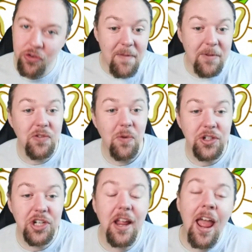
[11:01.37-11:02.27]
very much for
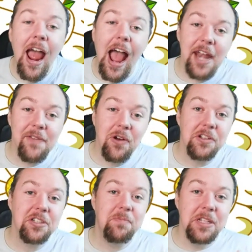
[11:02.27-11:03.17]
watching. And of
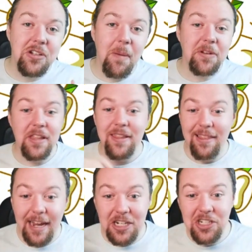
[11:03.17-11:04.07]
course, please do remember to hit
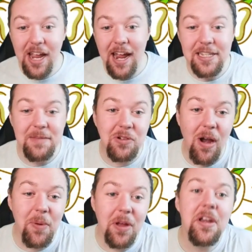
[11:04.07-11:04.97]
that like, share, and
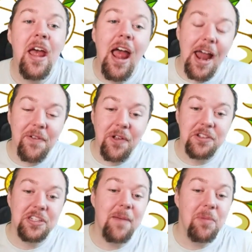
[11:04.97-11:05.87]
subscribe button. And of
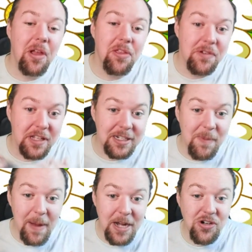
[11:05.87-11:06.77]
course, down below, there is a link to
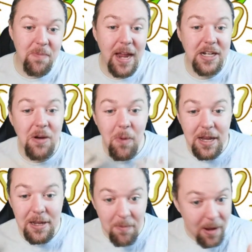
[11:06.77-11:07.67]
my Patreon page where
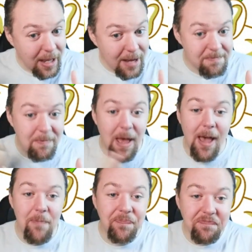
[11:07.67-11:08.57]
you can, again,
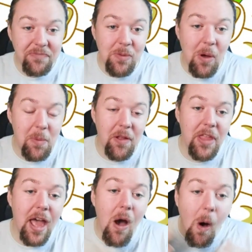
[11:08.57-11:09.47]
uh, support me on
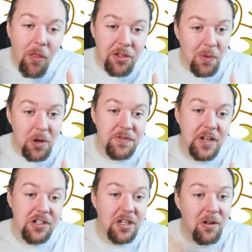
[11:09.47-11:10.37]
there, or there's the one-off
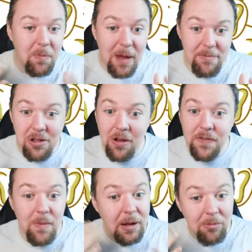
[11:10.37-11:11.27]
donation link called Buy Me
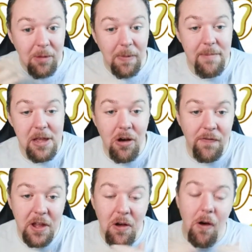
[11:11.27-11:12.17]
Coffee, where you can well buy me
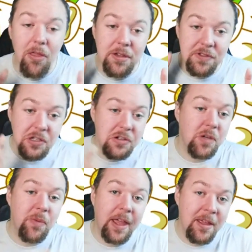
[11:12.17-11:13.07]
coffee, or there's the
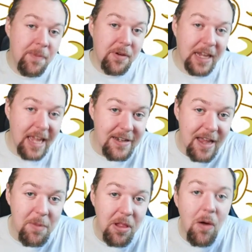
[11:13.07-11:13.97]
YouTube thank you button again
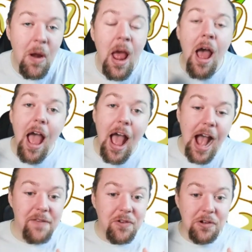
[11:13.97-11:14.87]
down below,
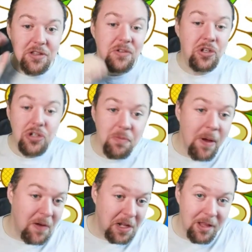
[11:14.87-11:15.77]
and of course there's YouTube
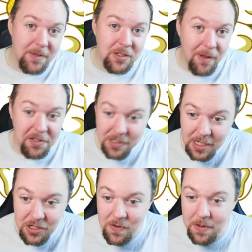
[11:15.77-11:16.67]
Pony Club as well. You
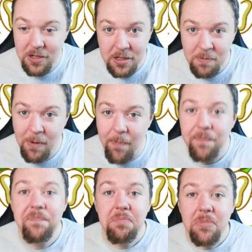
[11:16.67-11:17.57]
can join as well.
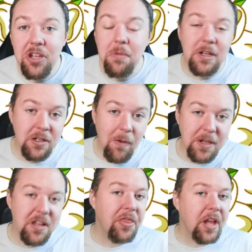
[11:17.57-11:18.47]
So as
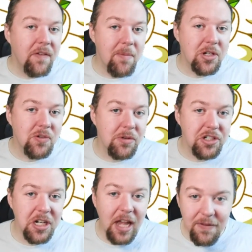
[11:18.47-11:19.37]
always, thank you very much for
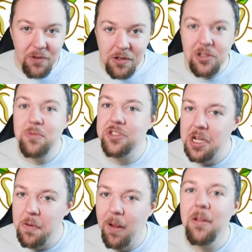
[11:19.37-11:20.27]
watching, and of course we'll see
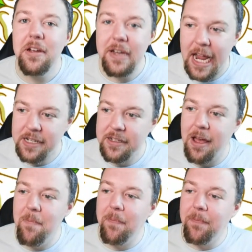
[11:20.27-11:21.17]
you all next
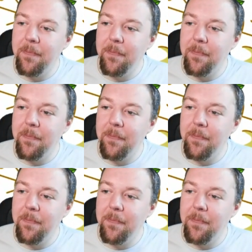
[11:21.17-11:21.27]
time.